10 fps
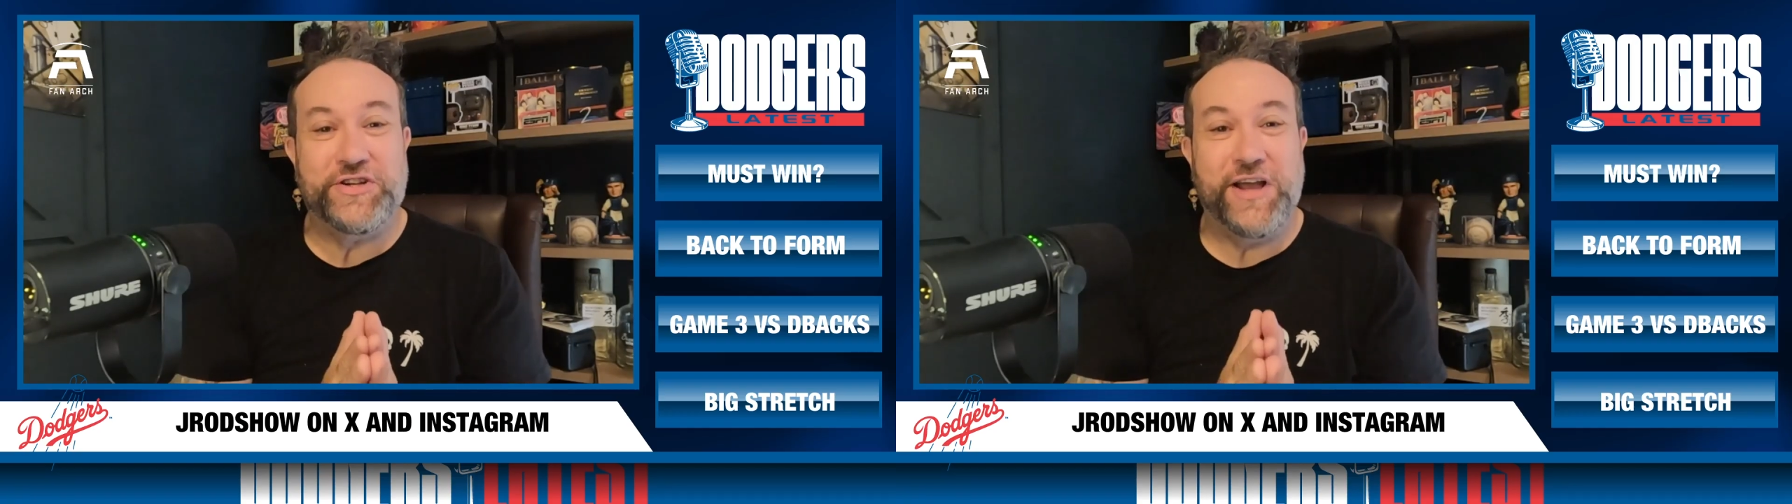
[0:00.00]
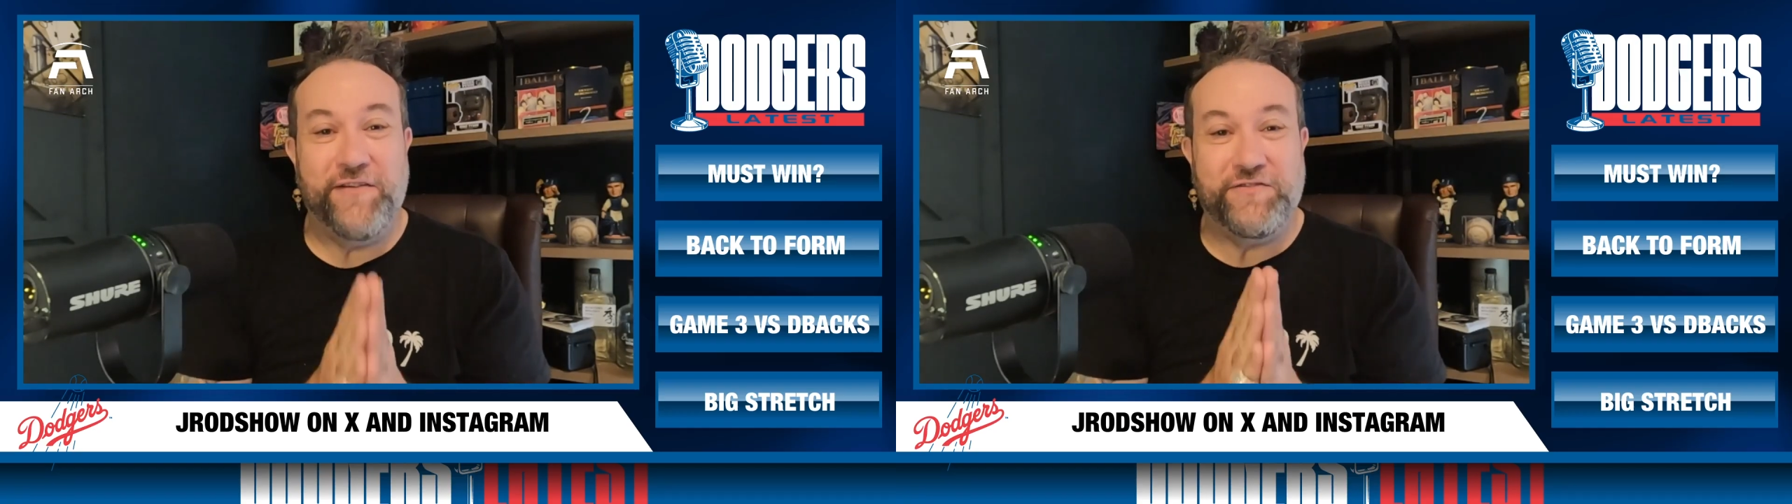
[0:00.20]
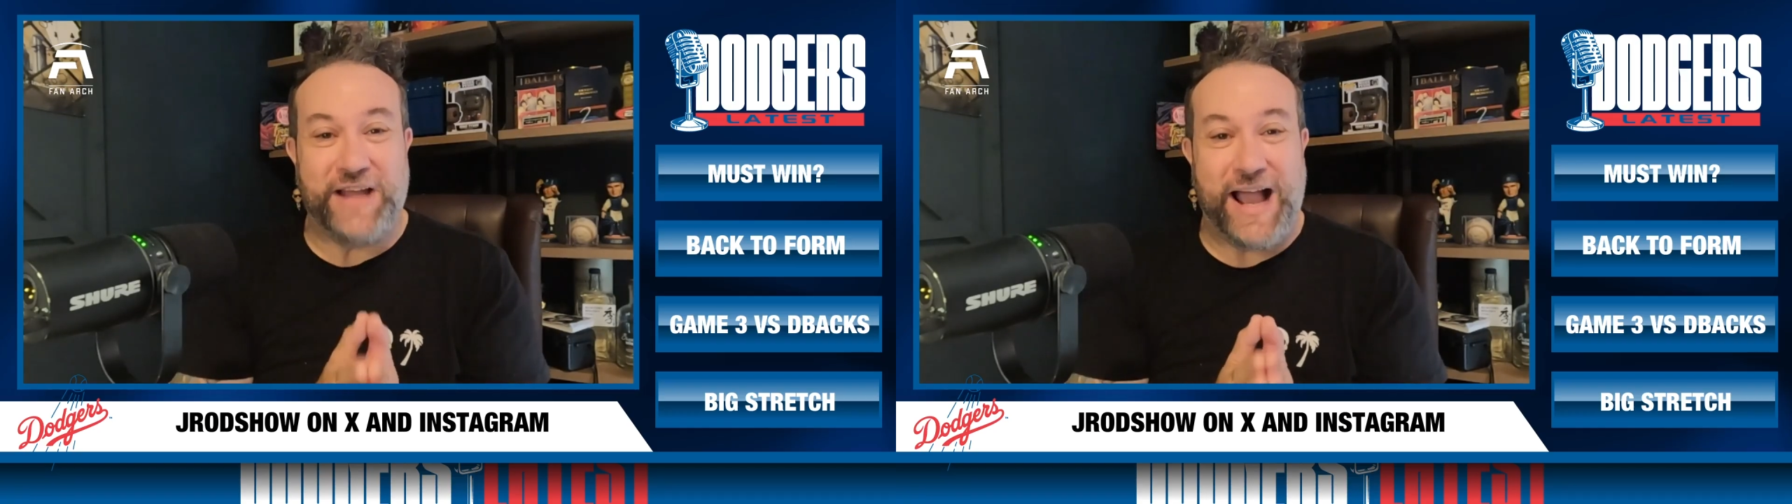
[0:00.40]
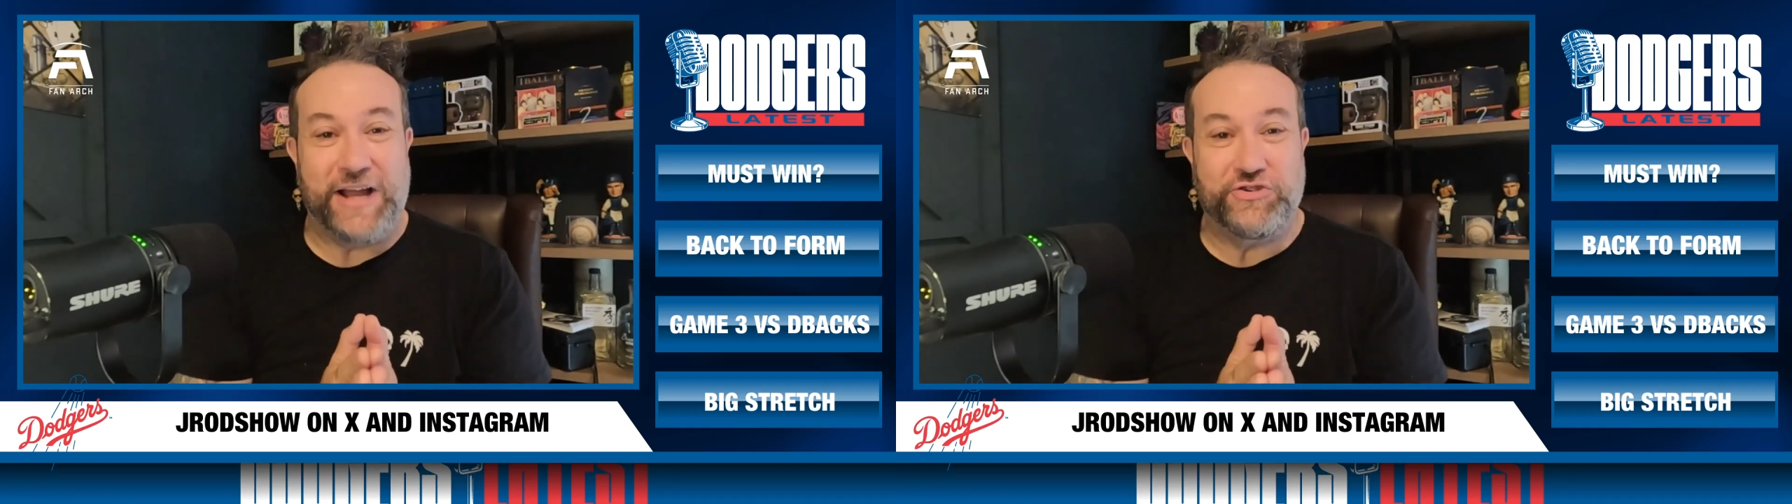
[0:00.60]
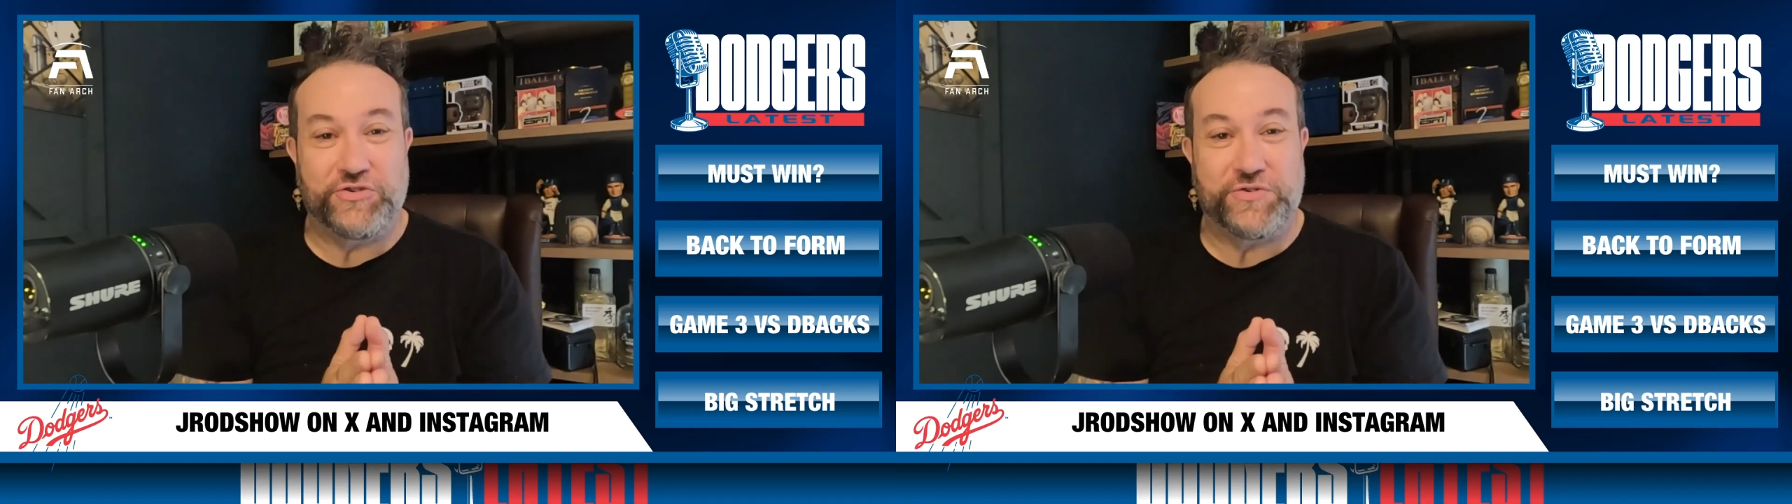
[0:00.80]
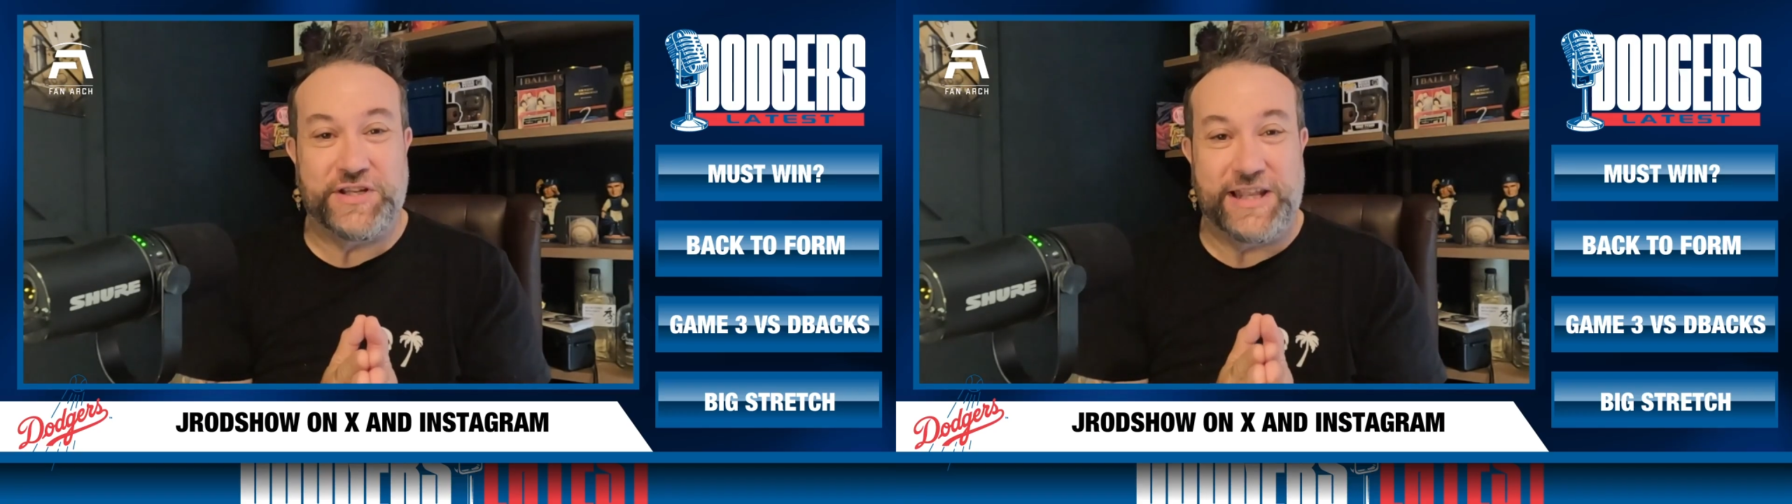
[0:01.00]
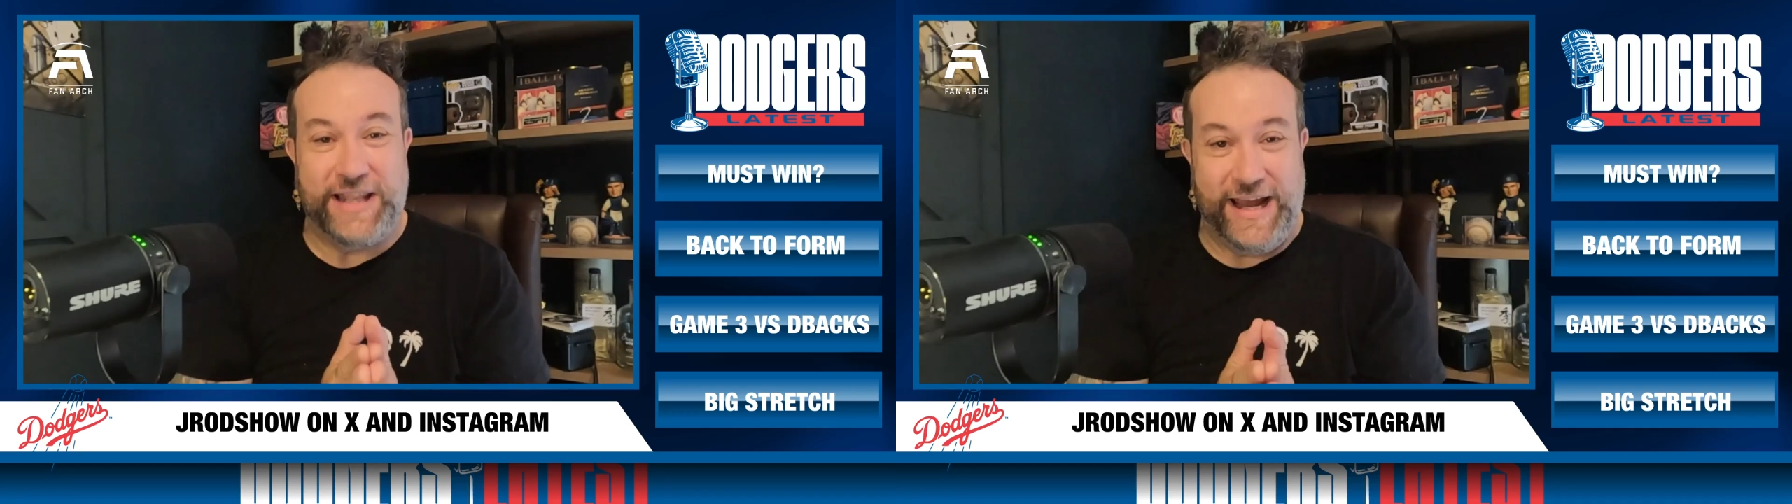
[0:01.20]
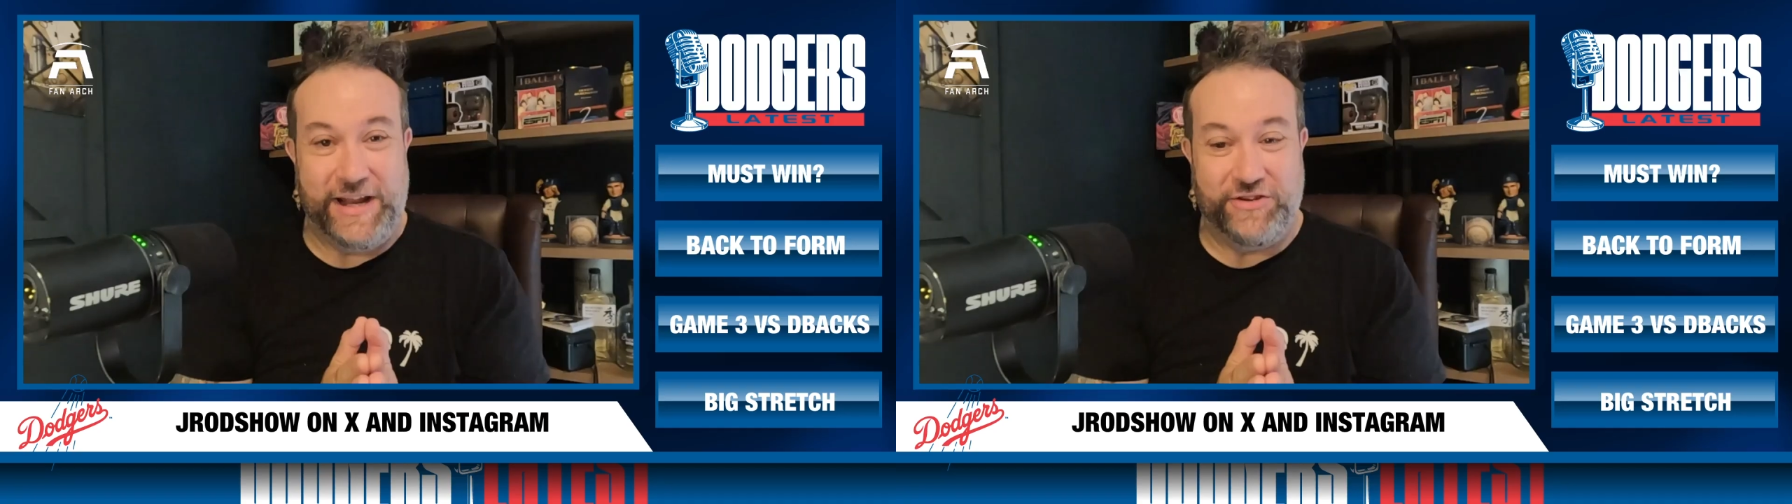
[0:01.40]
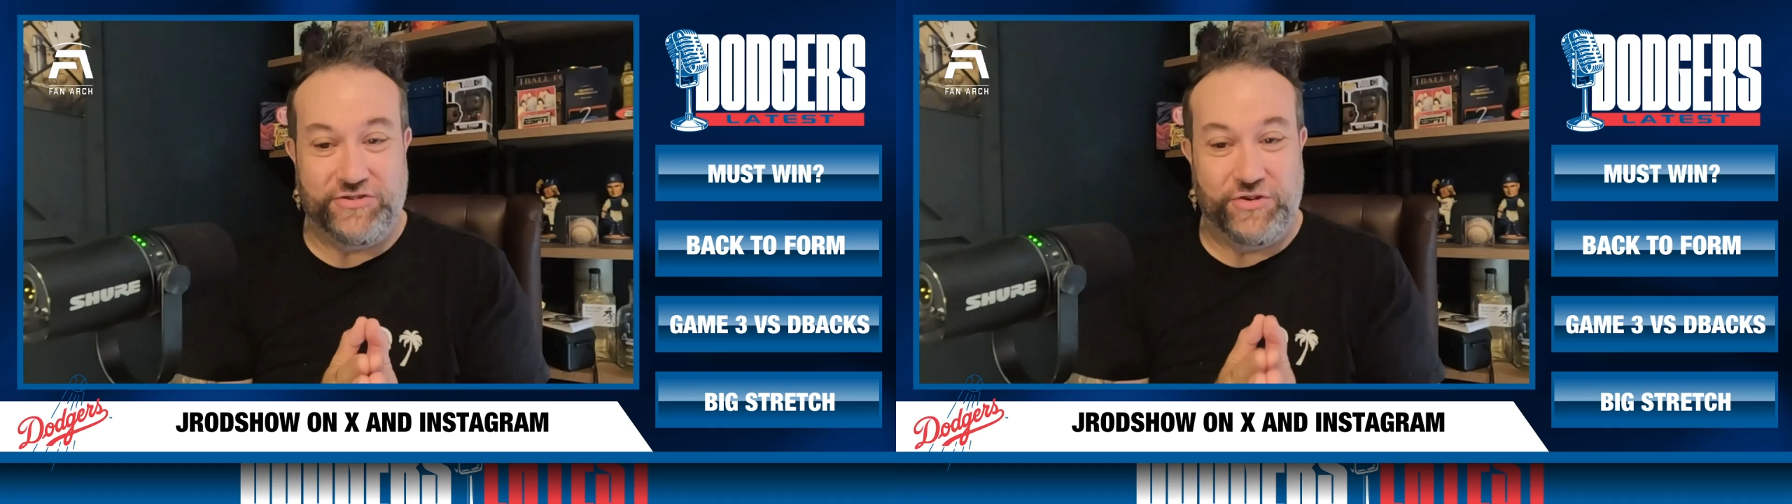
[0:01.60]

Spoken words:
of Dodgers Latest.